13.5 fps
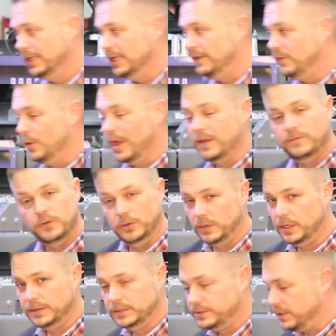If you had fuel
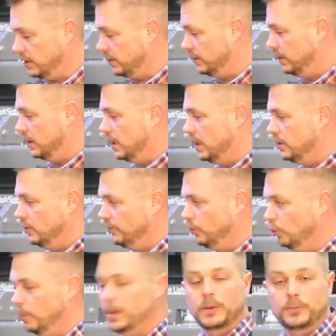on the trailer, your
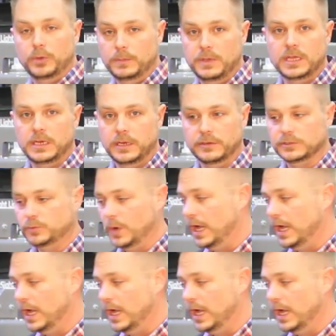fuel pump would be in here as